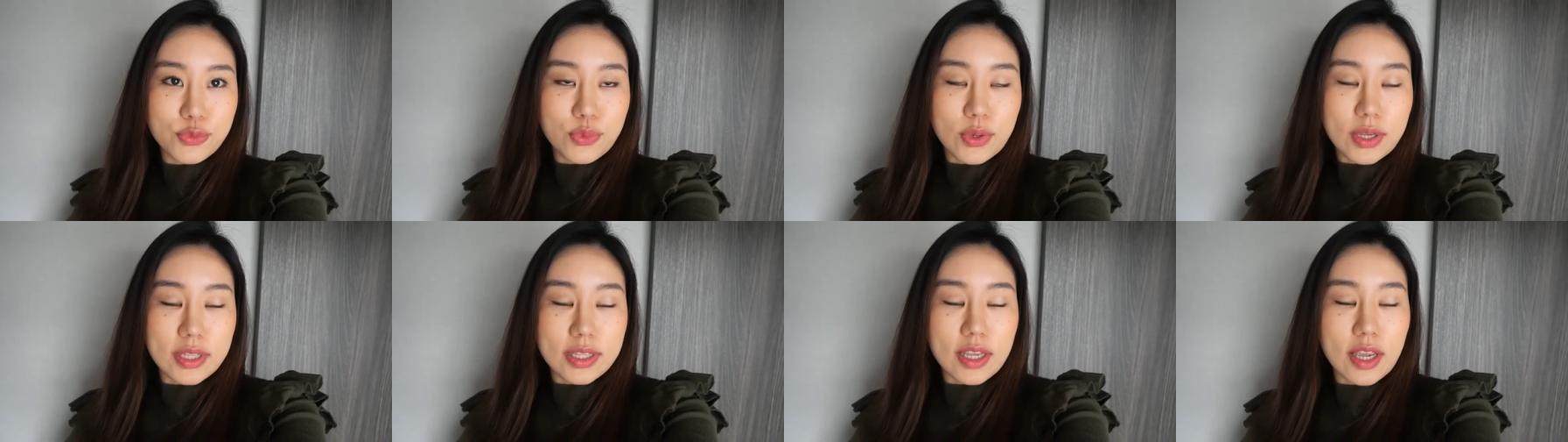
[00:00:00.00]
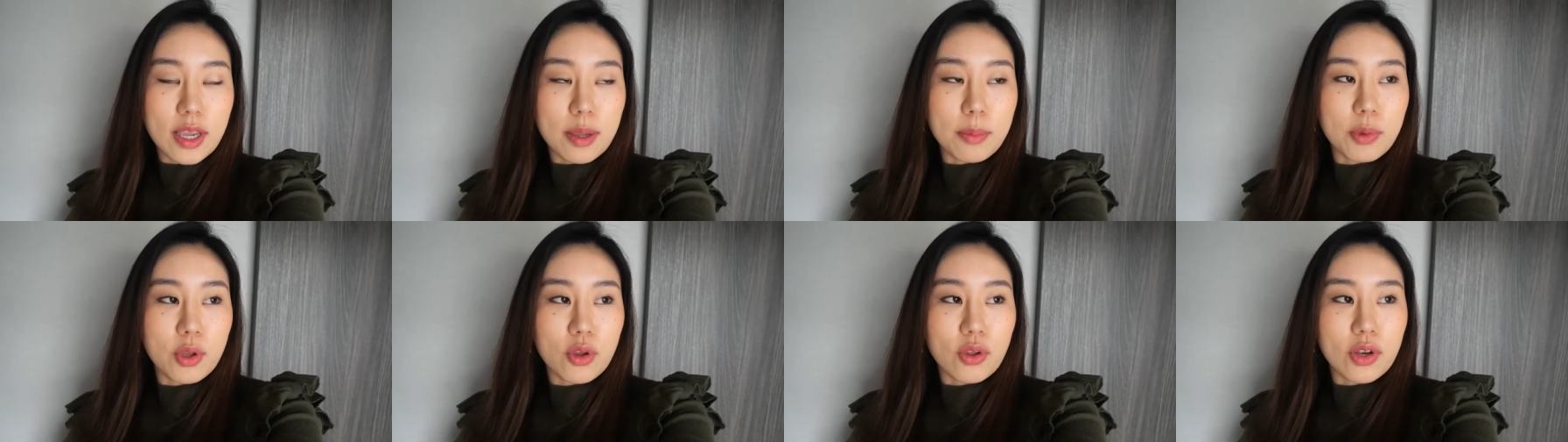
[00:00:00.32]
what
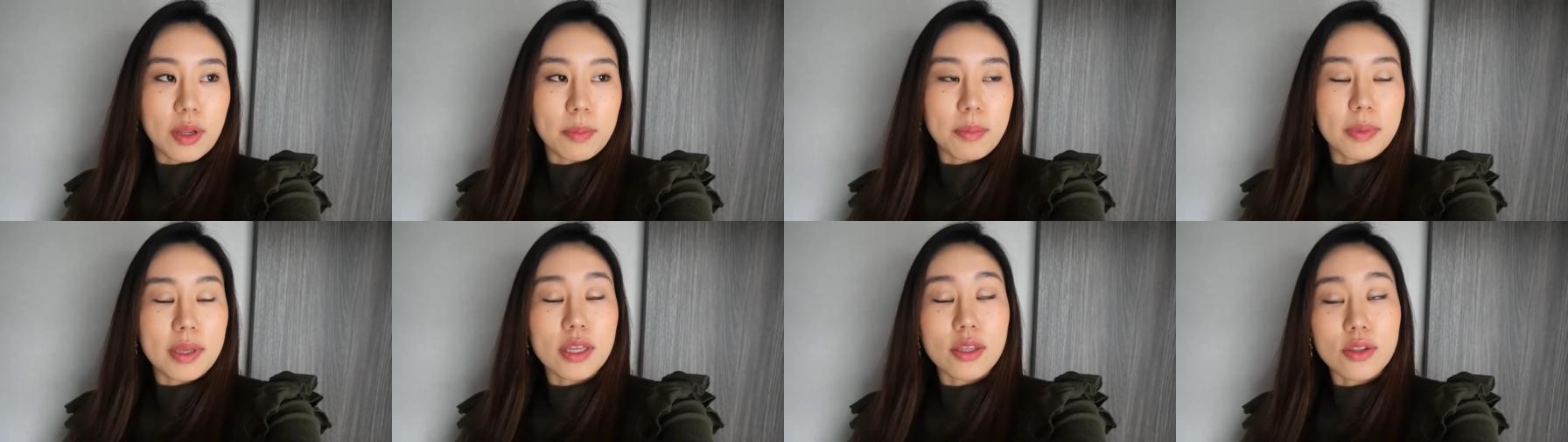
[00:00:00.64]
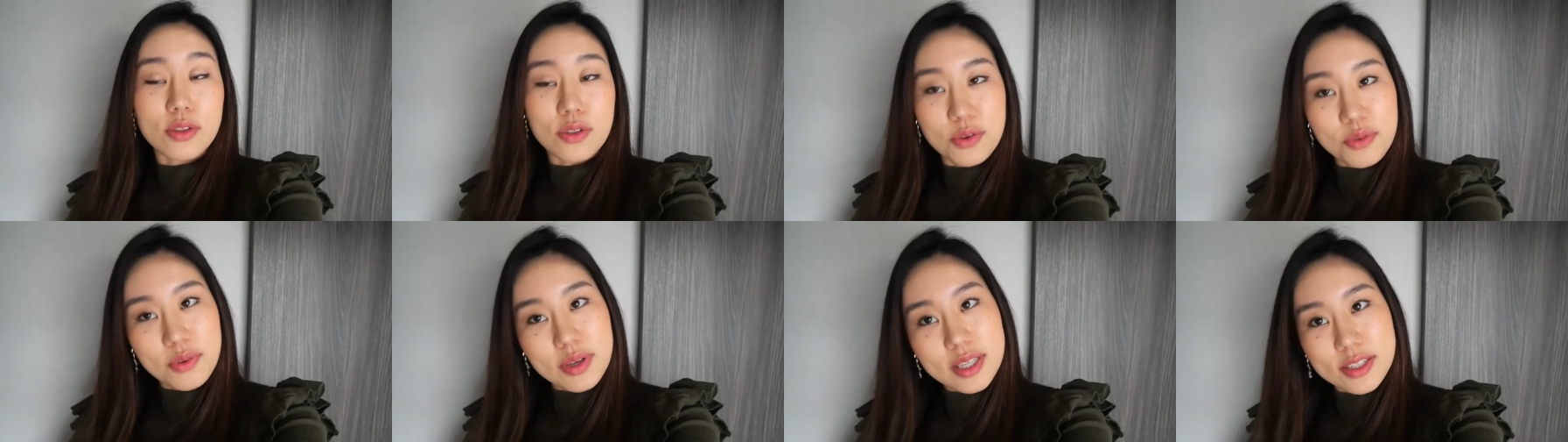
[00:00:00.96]
I'm gonna be
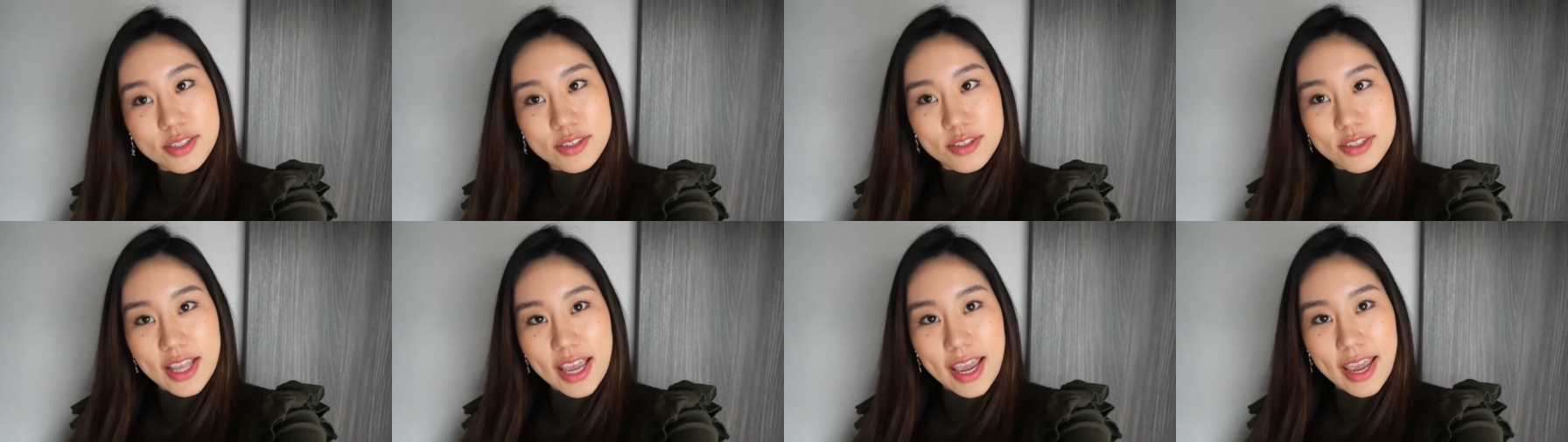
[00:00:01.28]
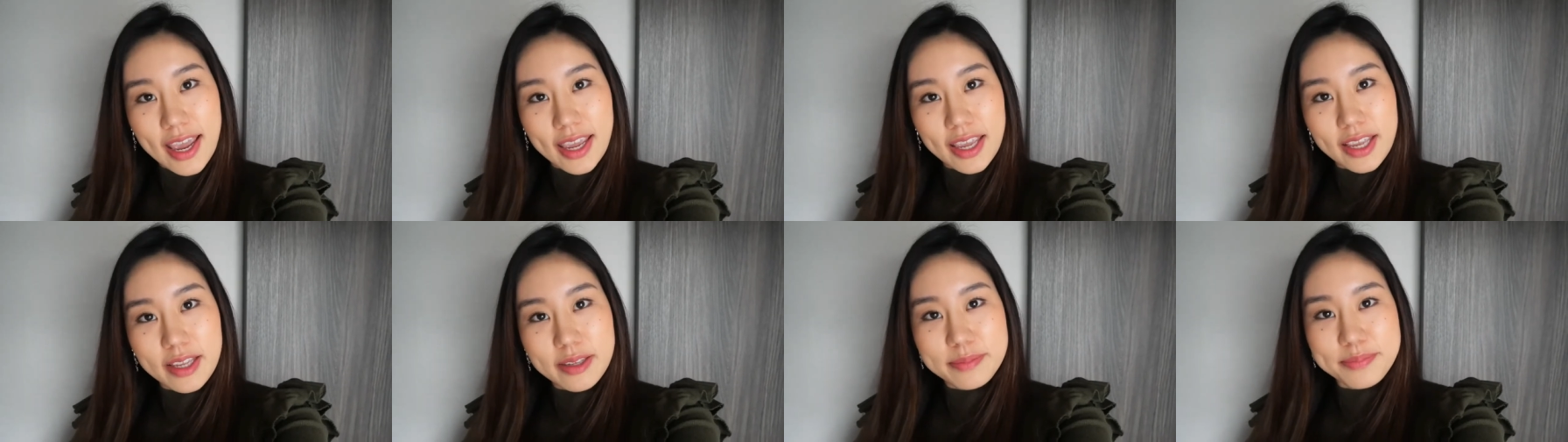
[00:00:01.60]
doing
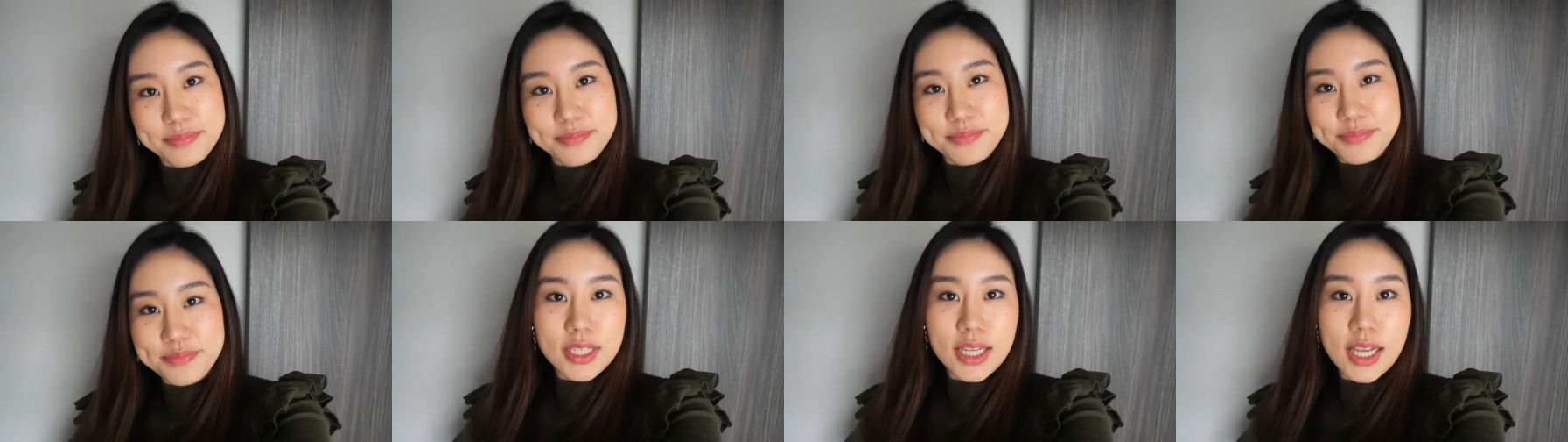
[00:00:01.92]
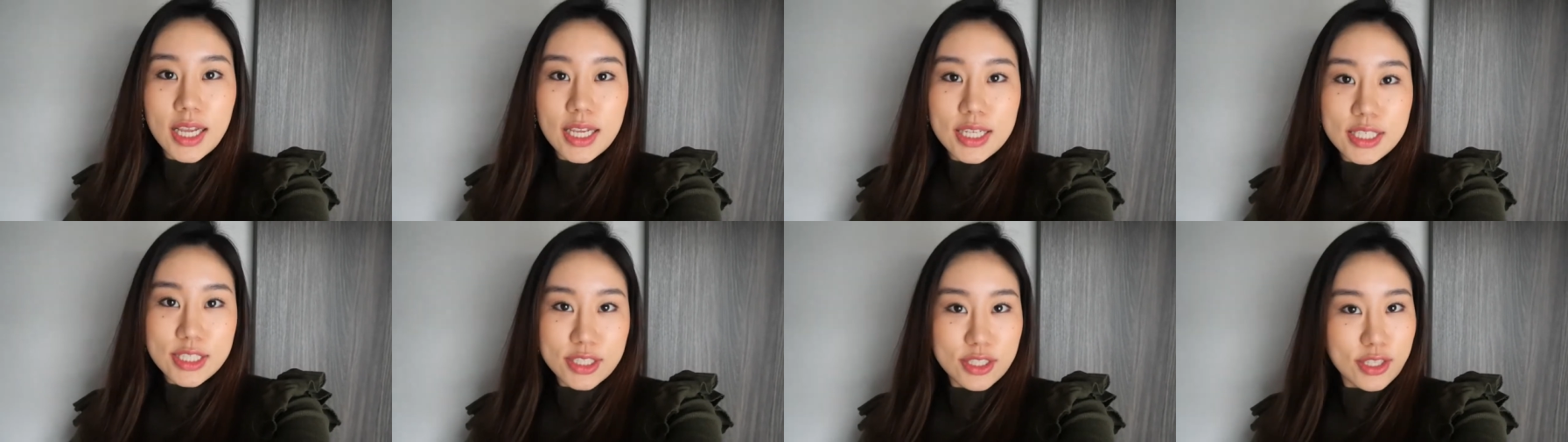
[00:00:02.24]
today.
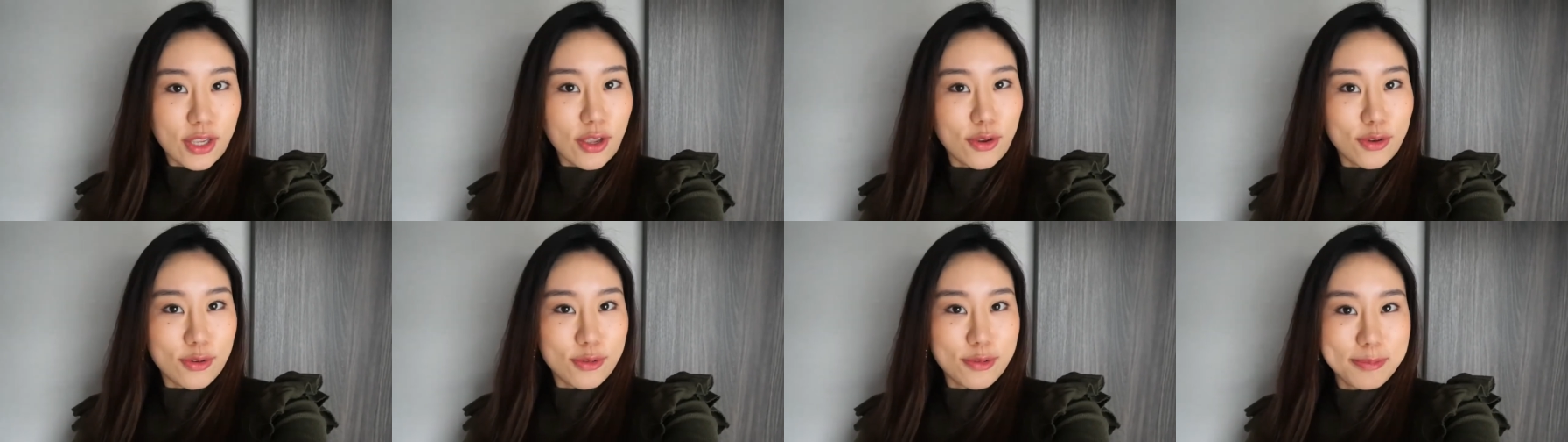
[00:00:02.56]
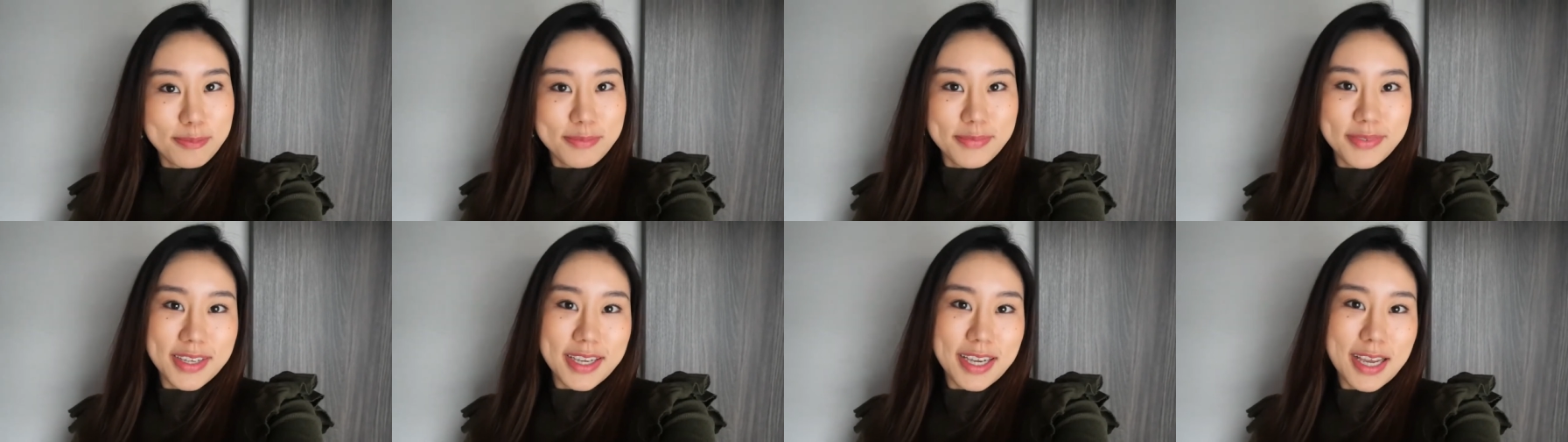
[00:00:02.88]
So
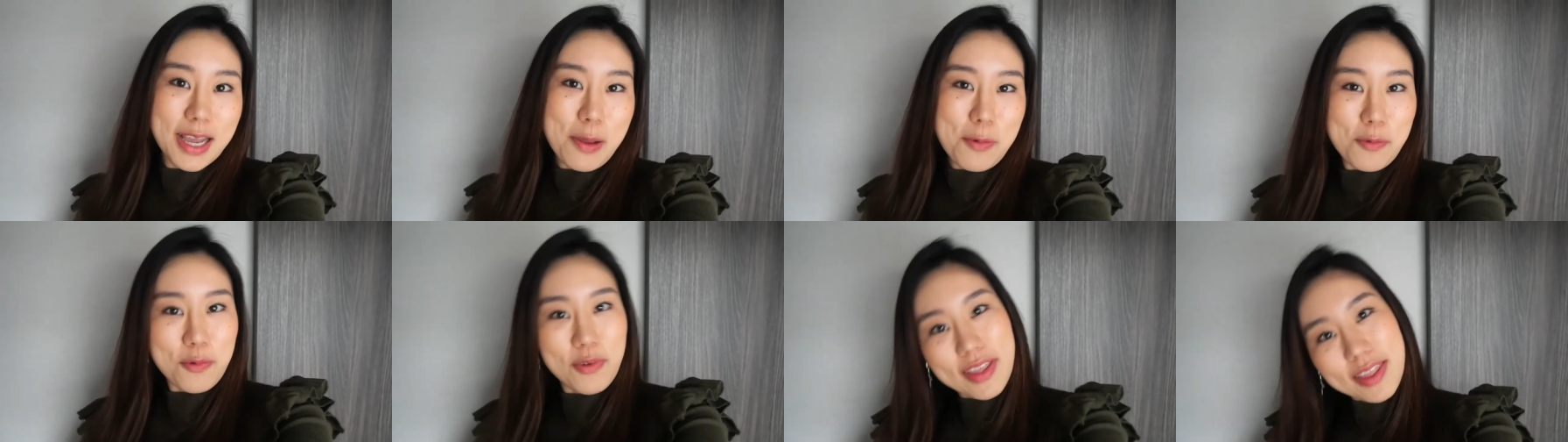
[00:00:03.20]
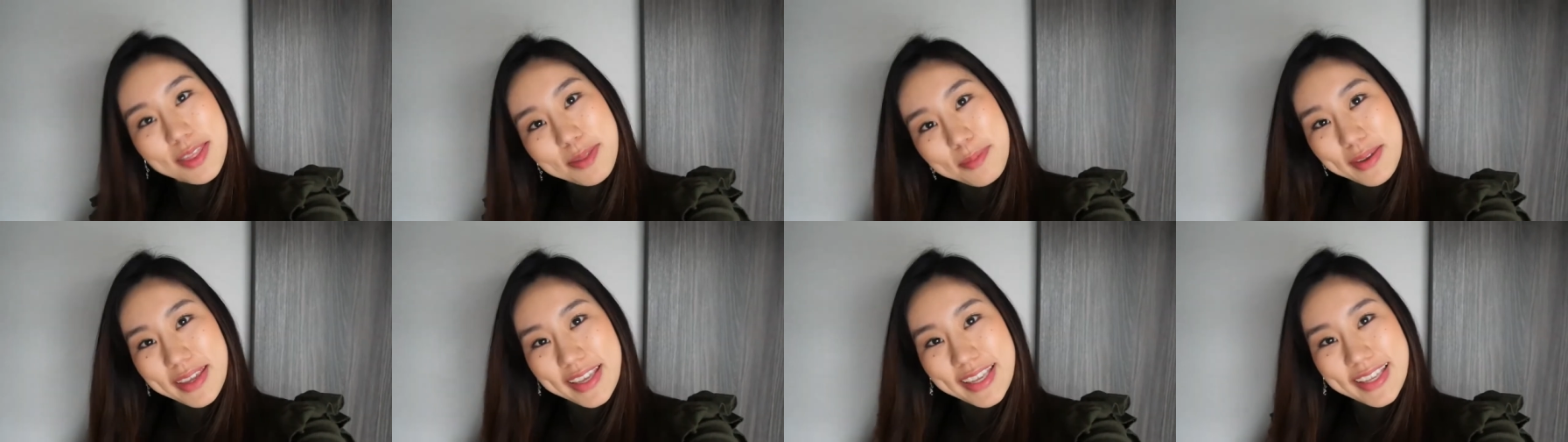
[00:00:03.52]
come
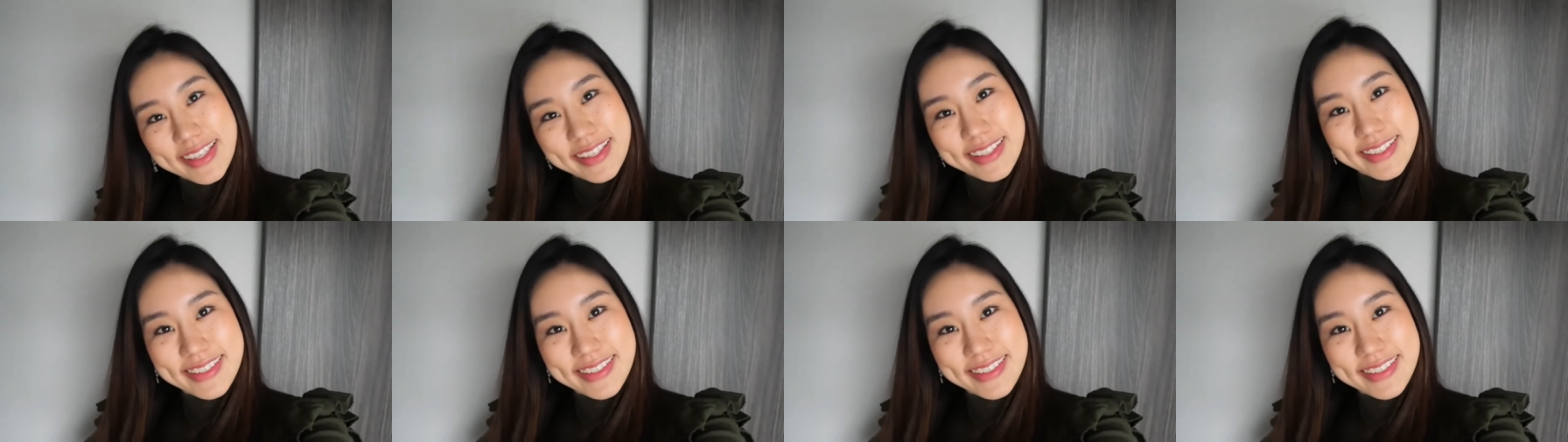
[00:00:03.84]
with me.